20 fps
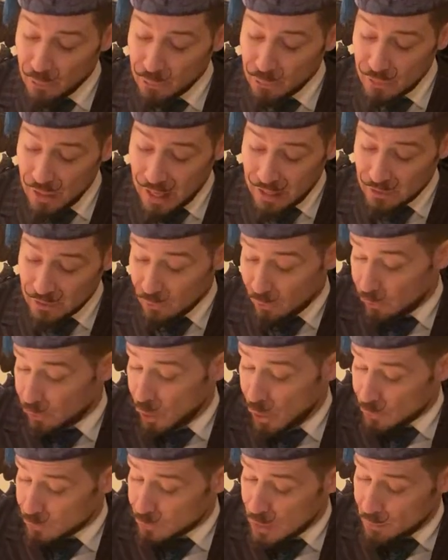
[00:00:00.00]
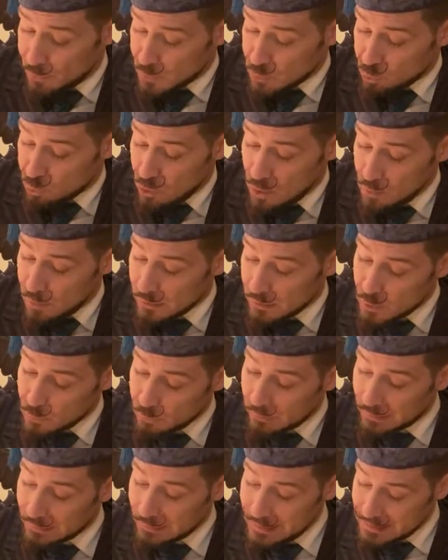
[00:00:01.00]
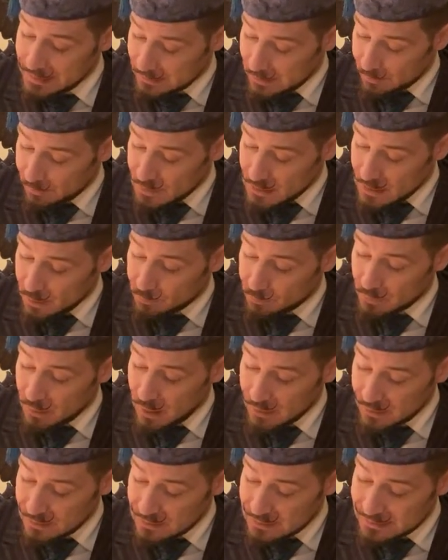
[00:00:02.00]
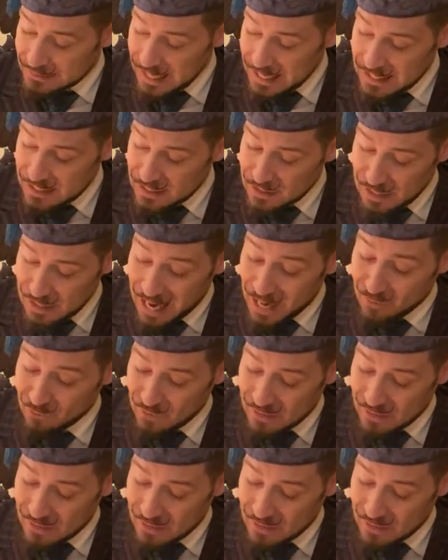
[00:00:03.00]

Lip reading: and thought comes to him, and he quickly slips the blood-stained knife